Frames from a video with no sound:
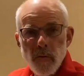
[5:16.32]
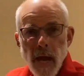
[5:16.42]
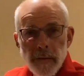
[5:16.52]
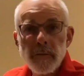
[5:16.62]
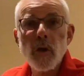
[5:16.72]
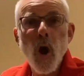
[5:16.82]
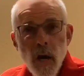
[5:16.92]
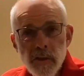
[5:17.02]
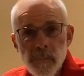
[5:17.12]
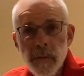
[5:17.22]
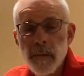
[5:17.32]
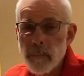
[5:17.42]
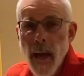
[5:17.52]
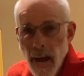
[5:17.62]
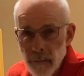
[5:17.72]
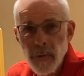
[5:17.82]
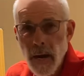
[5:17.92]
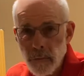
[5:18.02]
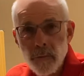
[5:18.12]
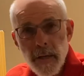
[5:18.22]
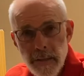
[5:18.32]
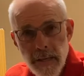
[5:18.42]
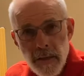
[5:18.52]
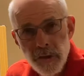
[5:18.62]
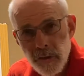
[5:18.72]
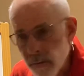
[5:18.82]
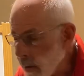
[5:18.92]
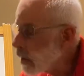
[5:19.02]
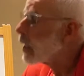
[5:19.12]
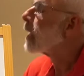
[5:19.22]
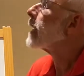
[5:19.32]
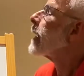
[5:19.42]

that the cosmic background radiation. In